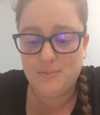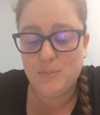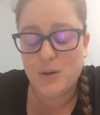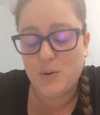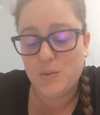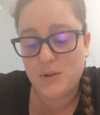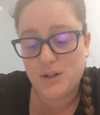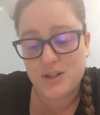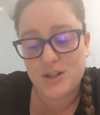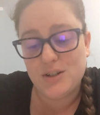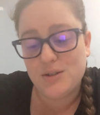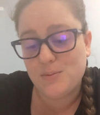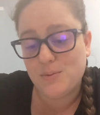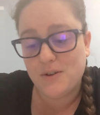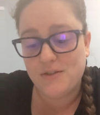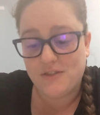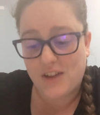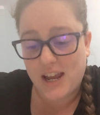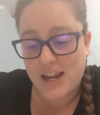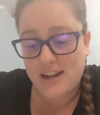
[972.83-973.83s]
But wishes
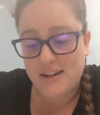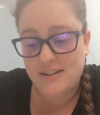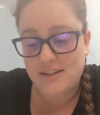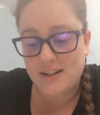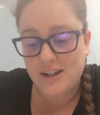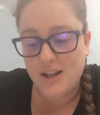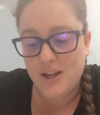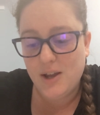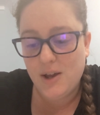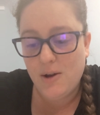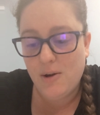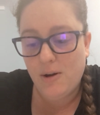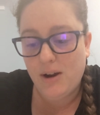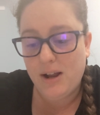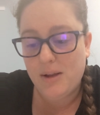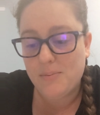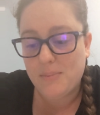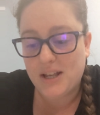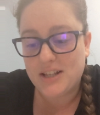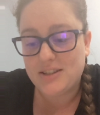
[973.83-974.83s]
were vain, or
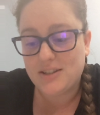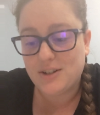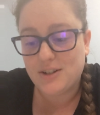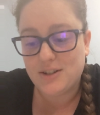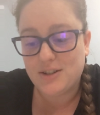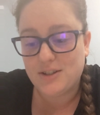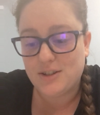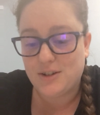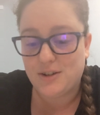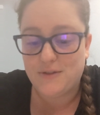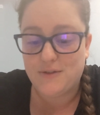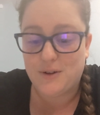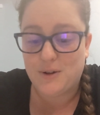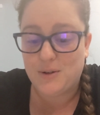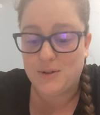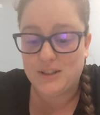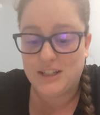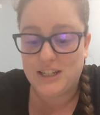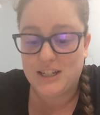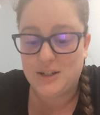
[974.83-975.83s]
at best could serve
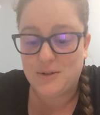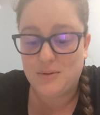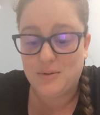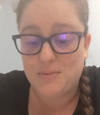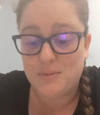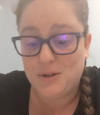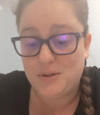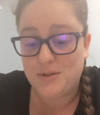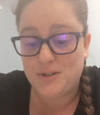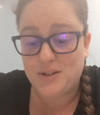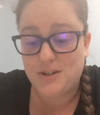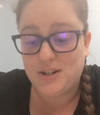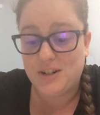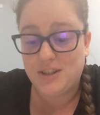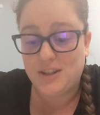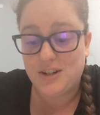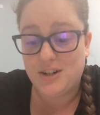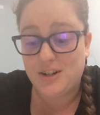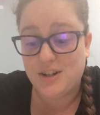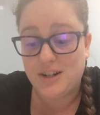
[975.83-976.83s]
only to amuse her in
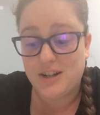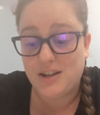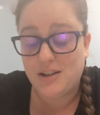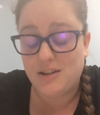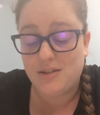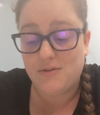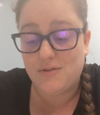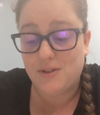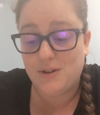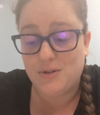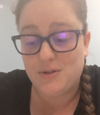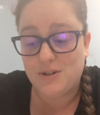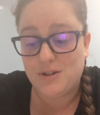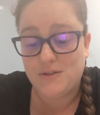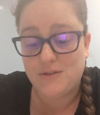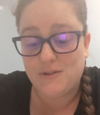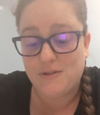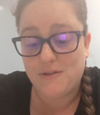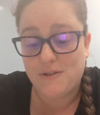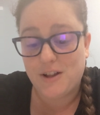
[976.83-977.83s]
the hurry and confusion
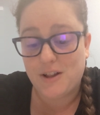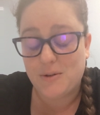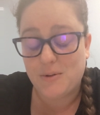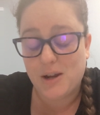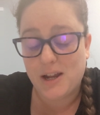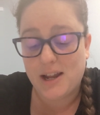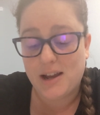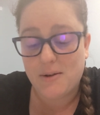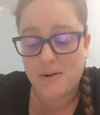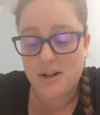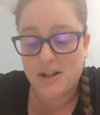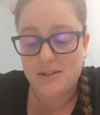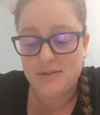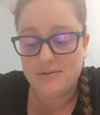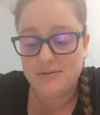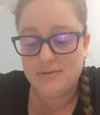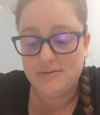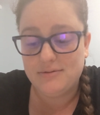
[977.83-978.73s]
of the following hour.